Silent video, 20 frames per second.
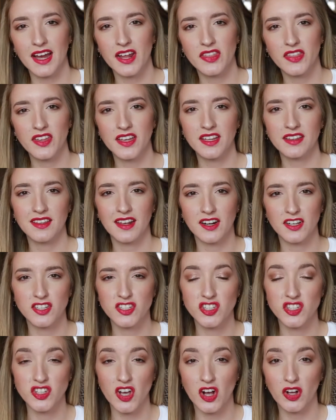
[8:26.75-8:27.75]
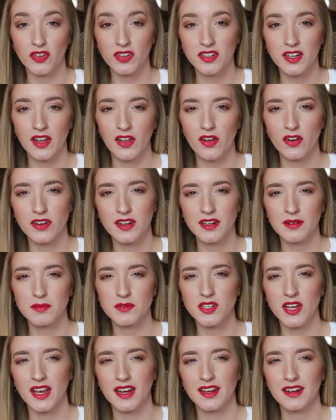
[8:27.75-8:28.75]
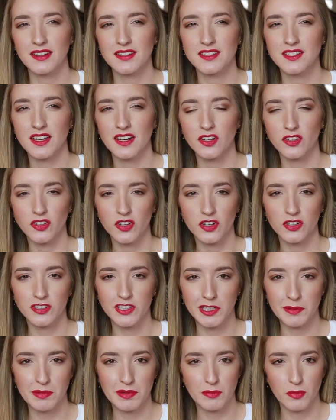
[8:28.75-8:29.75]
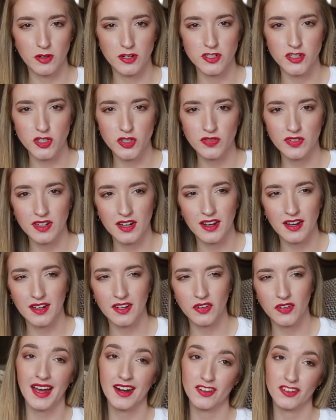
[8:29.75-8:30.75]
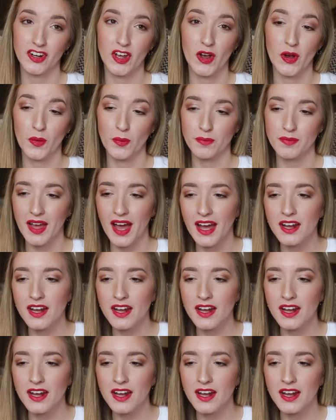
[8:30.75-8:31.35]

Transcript: I think that a solid color denim jacket is gonna look a little bit more juvenile. I don't know.